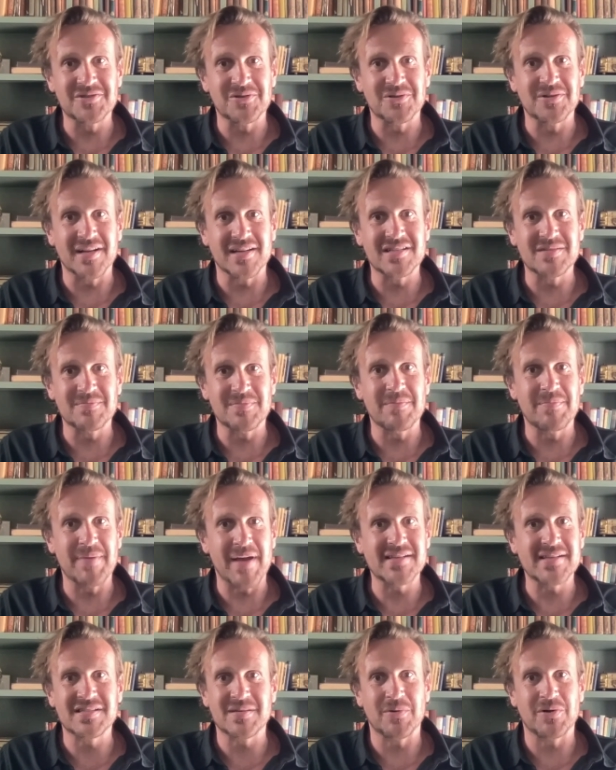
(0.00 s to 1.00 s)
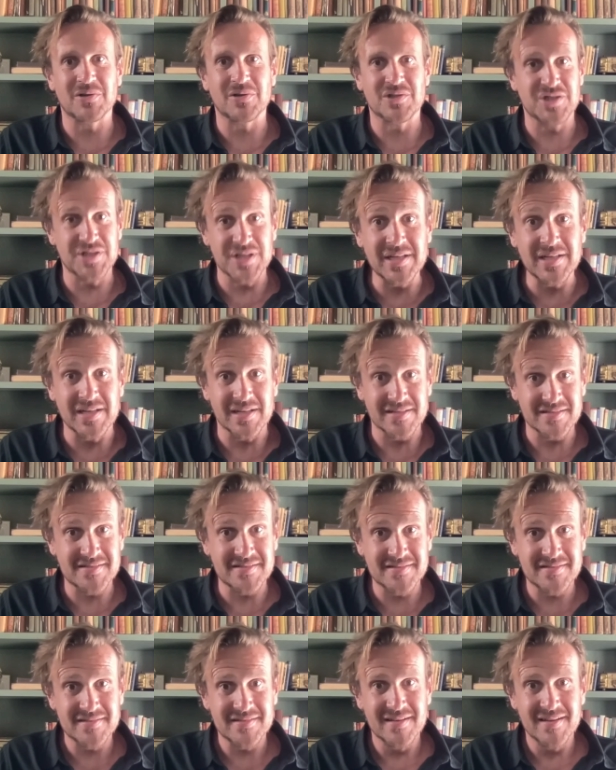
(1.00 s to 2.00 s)
turned out to be a basketball
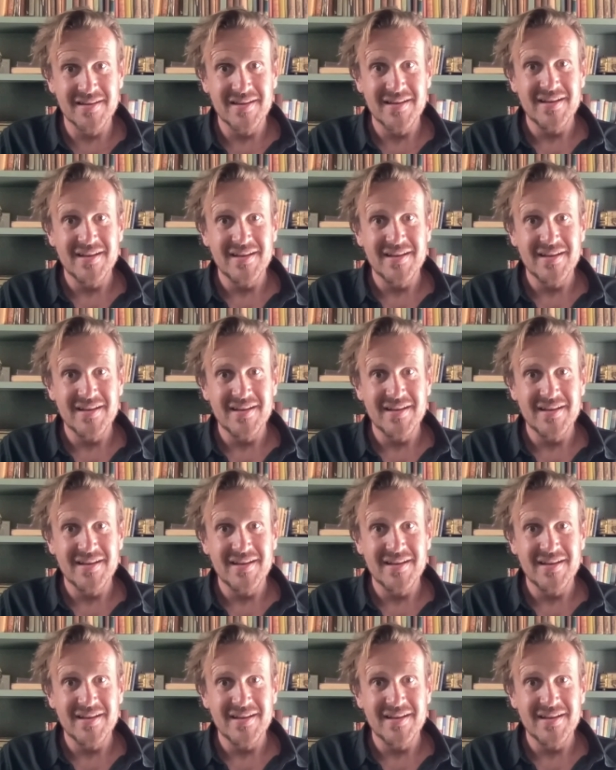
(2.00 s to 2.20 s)
genius